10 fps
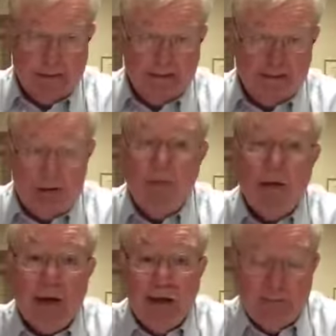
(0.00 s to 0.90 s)

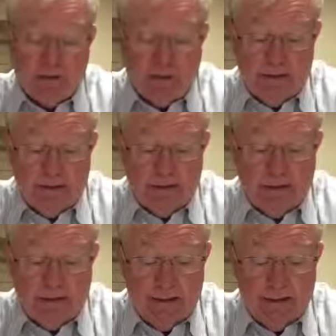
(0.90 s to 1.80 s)
Sometimes
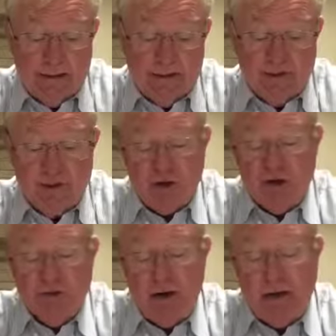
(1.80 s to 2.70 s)
the
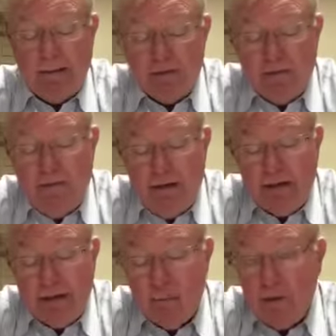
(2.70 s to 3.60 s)
church blames the
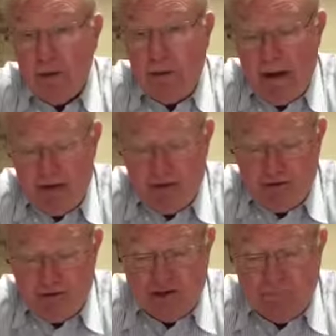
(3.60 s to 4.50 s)
victim or the
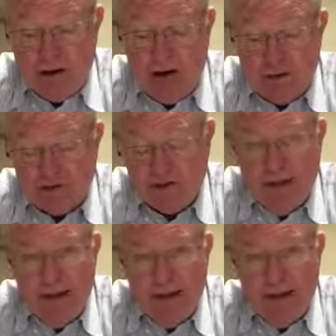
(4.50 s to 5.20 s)
pastor's spouse,